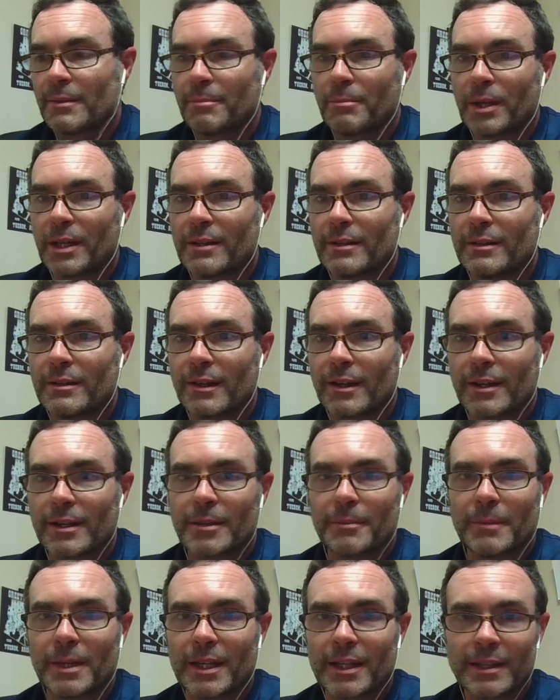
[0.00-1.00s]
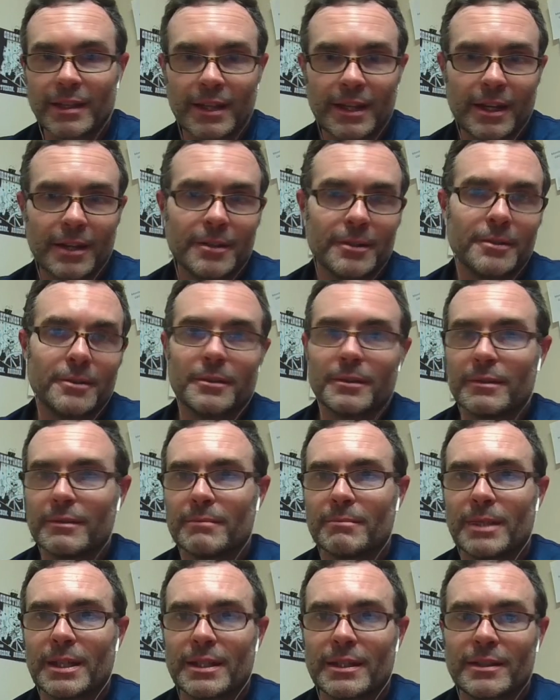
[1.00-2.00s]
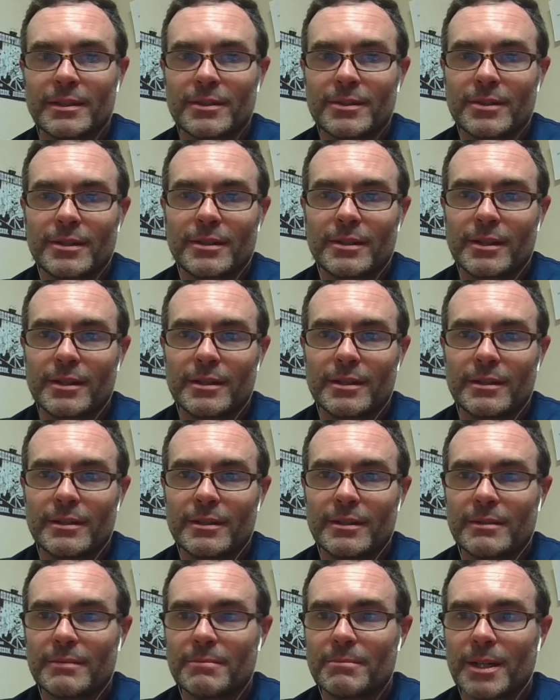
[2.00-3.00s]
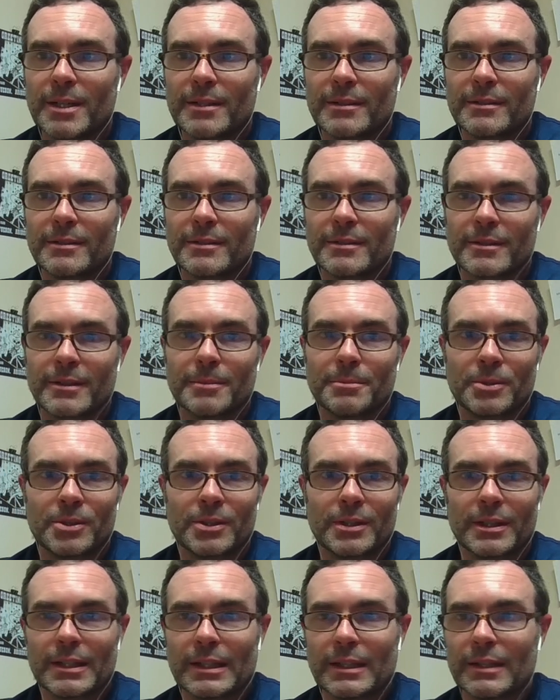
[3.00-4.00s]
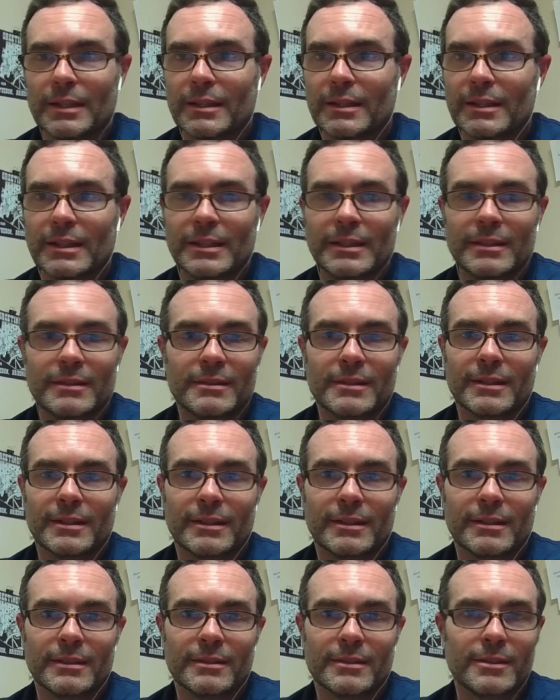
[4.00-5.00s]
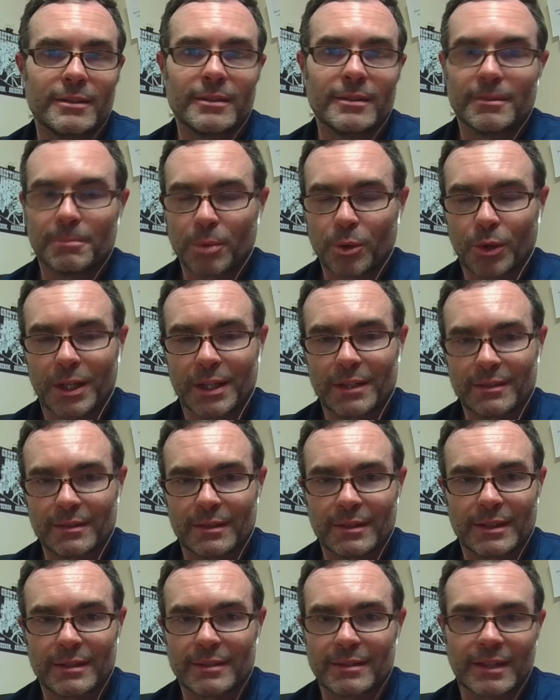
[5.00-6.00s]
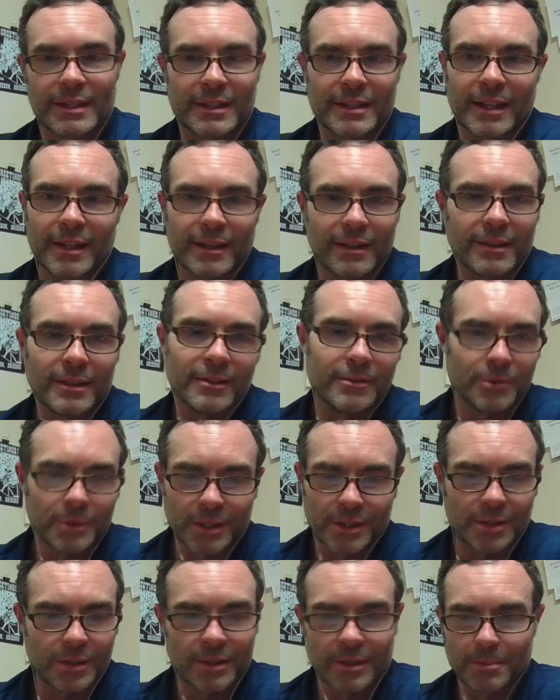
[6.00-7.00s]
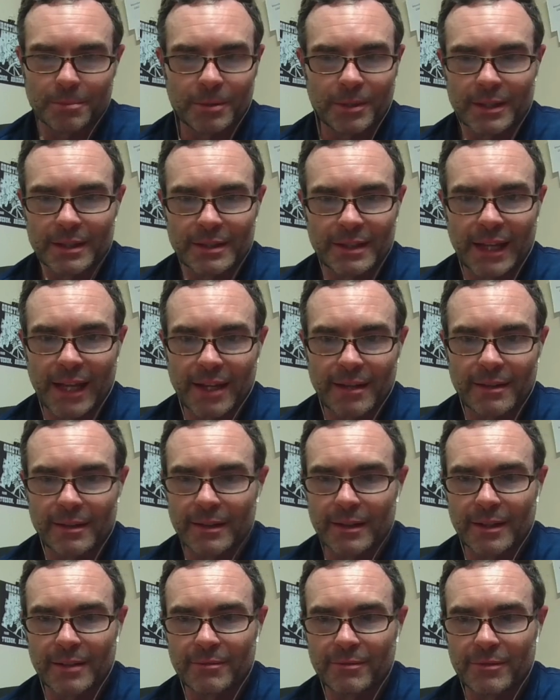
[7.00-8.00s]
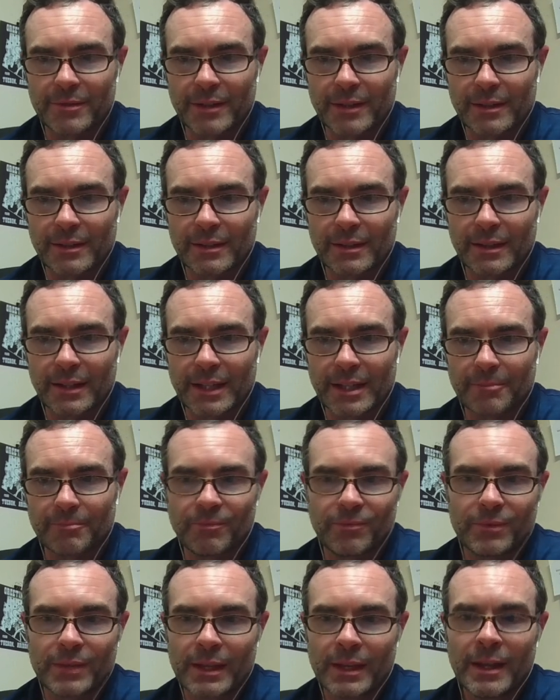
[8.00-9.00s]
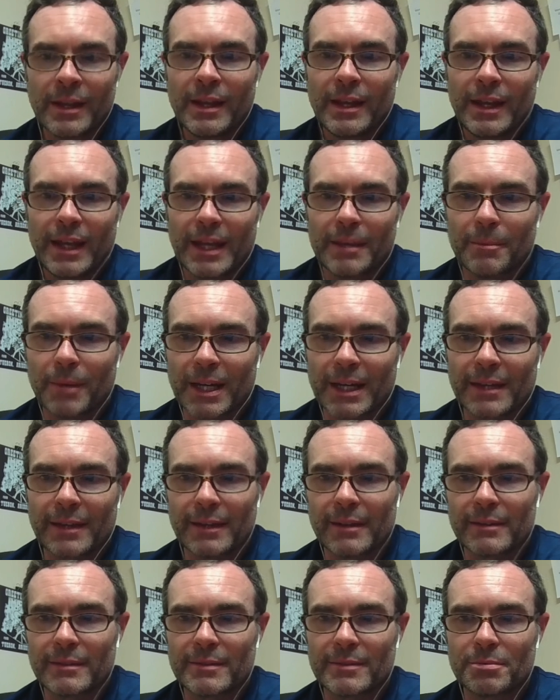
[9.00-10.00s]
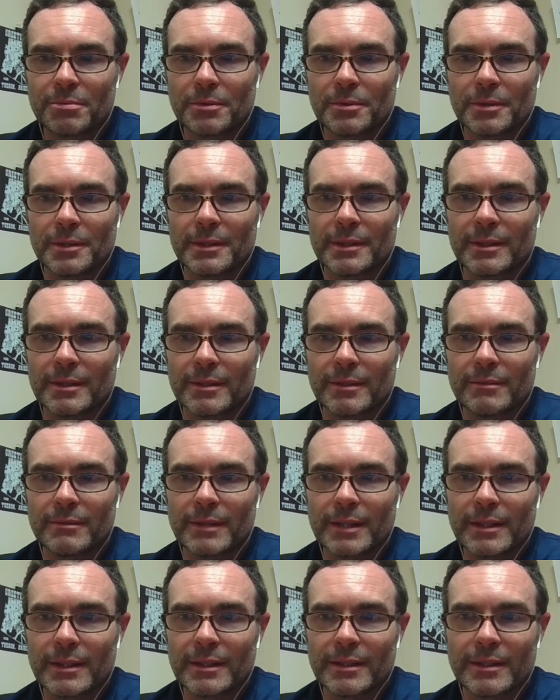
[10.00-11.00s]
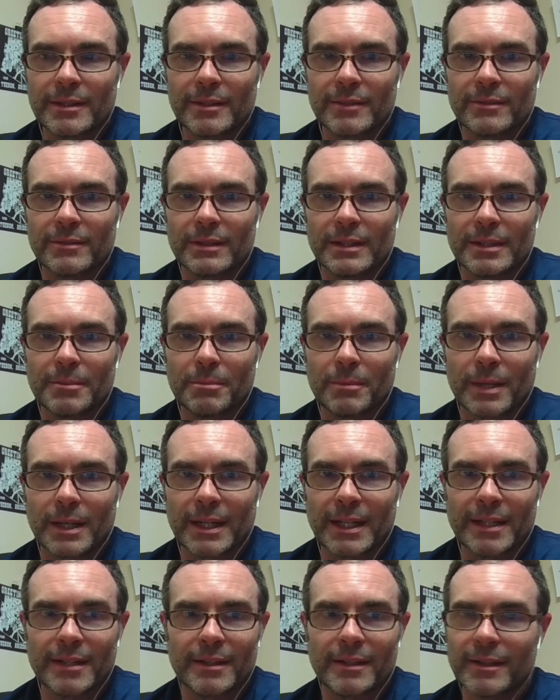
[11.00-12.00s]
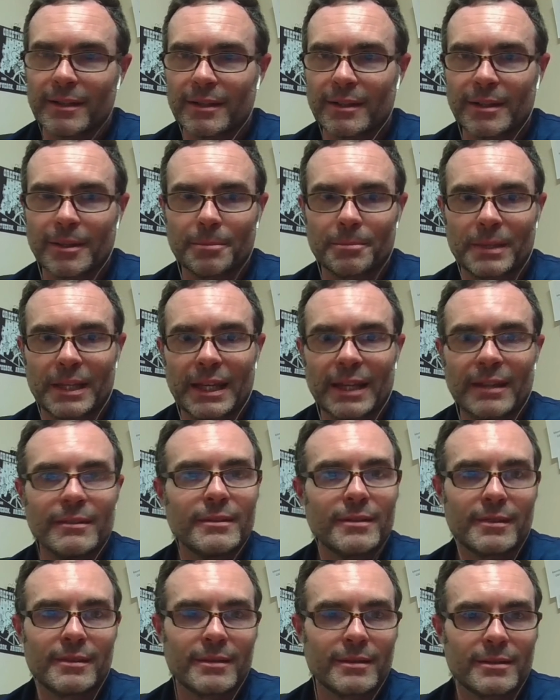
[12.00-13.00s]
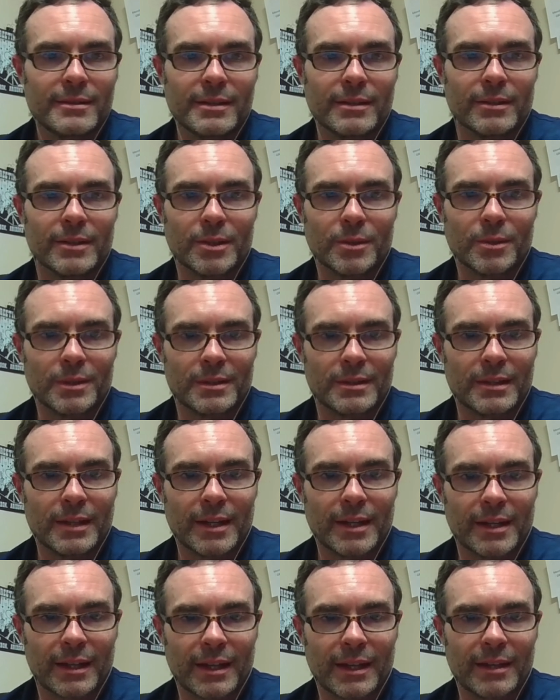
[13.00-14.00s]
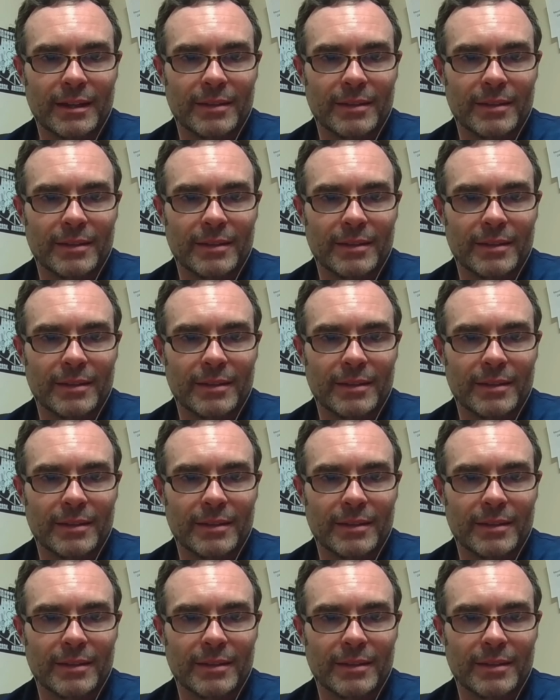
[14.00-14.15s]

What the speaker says: better documenting the code, making sure your model description hits on certain points and things like that, all of which are pretty standard and fair, like in my case were relatively minor updates. So it was not